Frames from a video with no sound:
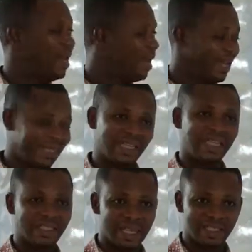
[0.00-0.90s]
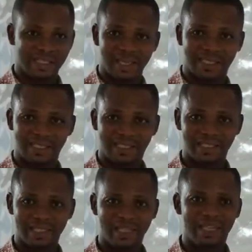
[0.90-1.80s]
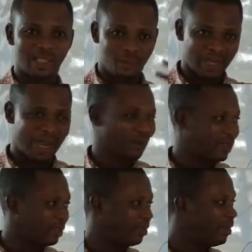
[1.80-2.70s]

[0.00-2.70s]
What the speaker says: It's adjacent, isn't it? Speak out.